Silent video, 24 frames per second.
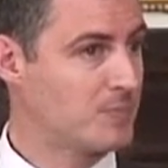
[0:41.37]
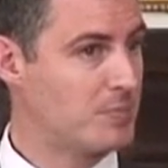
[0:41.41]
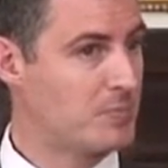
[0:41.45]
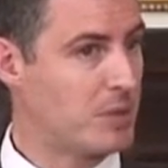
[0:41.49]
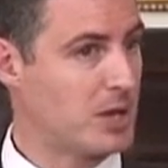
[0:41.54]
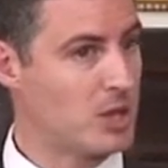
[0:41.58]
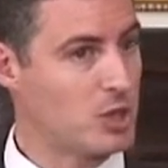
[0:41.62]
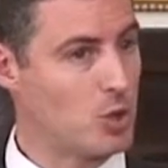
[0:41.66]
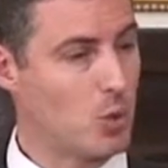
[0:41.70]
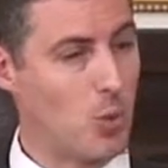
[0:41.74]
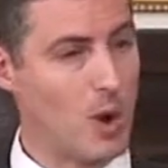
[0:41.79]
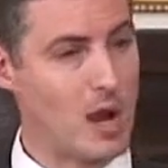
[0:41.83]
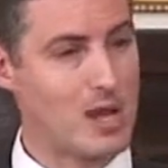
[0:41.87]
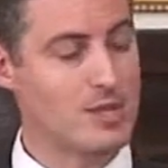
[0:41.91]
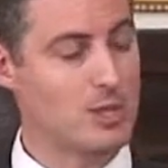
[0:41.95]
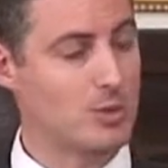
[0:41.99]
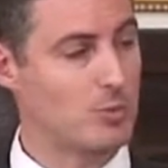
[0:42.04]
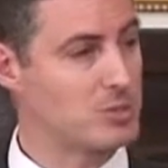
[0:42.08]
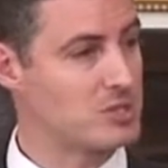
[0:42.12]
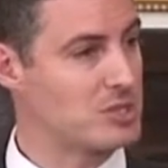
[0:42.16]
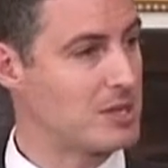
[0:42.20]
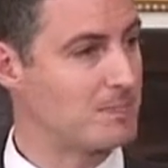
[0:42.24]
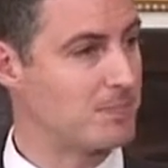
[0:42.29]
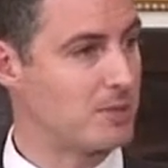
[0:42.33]
But in the way that
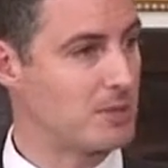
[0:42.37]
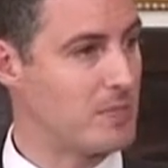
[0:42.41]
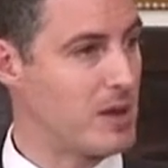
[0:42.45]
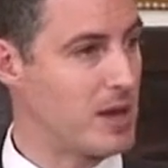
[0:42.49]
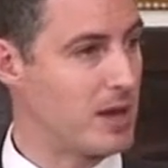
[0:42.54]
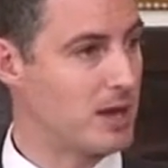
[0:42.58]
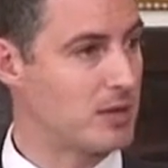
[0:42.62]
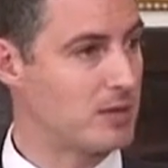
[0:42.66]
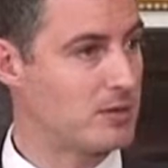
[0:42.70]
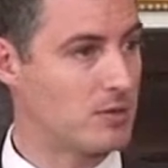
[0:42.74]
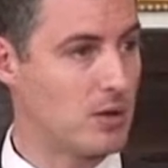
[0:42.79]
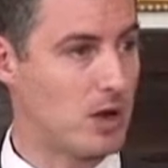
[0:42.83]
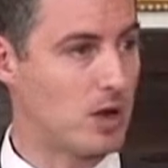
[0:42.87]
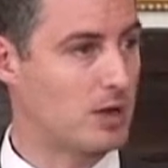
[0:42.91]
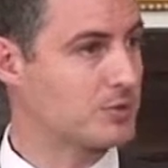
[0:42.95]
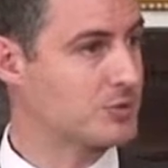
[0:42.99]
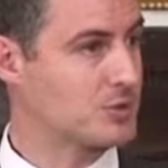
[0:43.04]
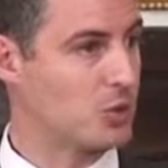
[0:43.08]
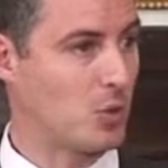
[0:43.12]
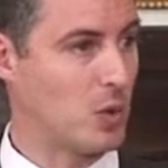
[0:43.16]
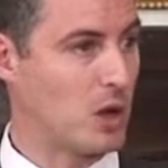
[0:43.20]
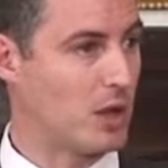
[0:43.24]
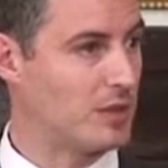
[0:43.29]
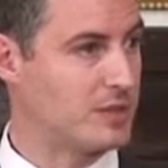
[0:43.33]
it was implemented,
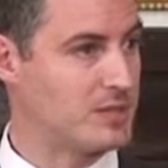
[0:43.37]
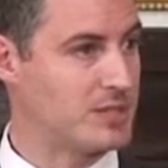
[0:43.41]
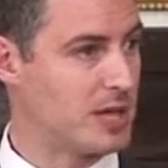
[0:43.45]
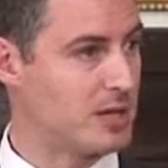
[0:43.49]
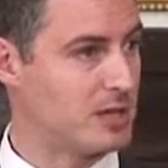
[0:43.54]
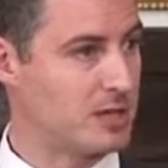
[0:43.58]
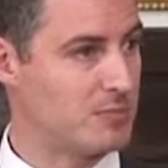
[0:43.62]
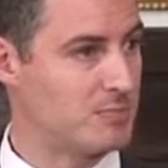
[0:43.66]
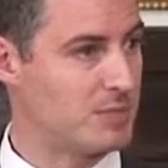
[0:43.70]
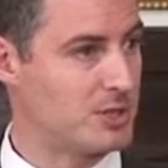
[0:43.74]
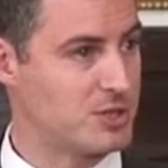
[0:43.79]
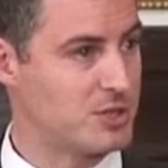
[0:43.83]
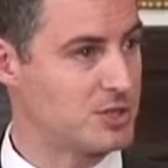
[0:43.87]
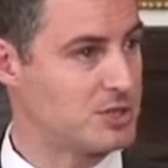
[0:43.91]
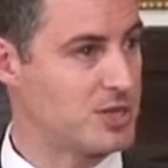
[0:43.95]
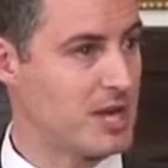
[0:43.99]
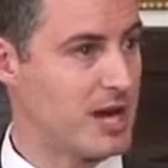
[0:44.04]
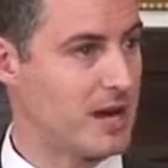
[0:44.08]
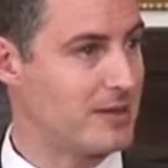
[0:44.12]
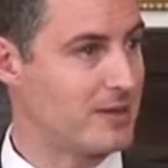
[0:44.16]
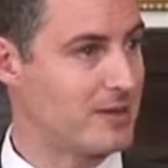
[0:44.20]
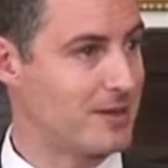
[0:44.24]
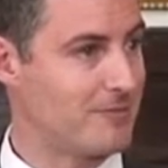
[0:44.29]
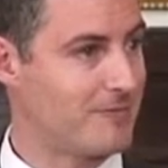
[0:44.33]
also well intended, but just
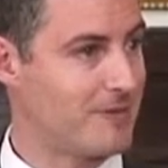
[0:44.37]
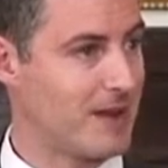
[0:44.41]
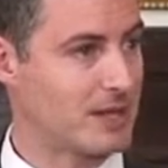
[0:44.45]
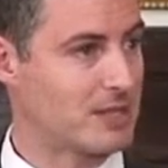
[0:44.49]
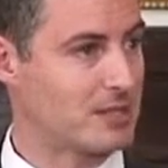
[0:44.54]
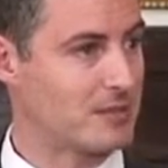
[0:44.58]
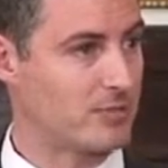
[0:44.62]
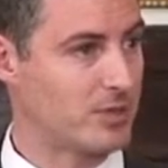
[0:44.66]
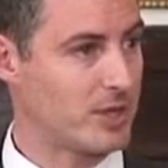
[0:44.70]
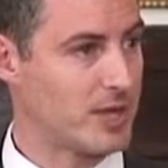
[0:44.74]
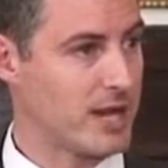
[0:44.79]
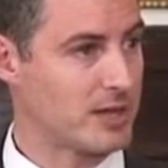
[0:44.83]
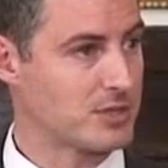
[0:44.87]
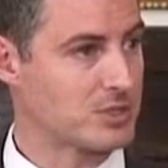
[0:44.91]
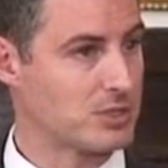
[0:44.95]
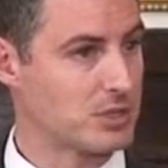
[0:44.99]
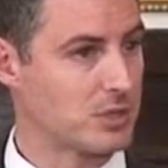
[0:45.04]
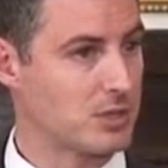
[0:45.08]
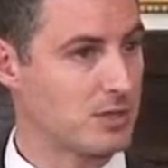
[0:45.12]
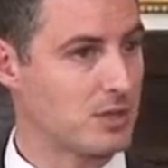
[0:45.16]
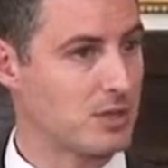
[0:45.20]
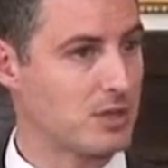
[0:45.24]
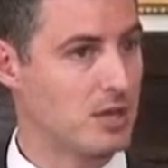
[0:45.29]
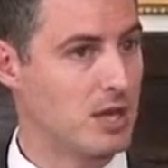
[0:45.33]
not effectively
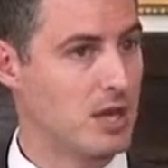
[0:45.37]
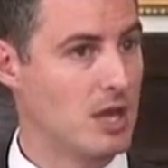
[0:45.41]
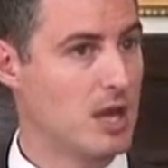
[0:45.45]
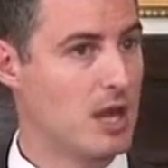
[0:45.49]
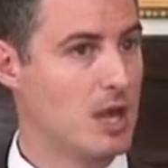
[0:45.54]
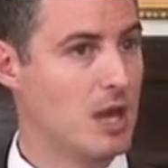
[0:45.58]
executed,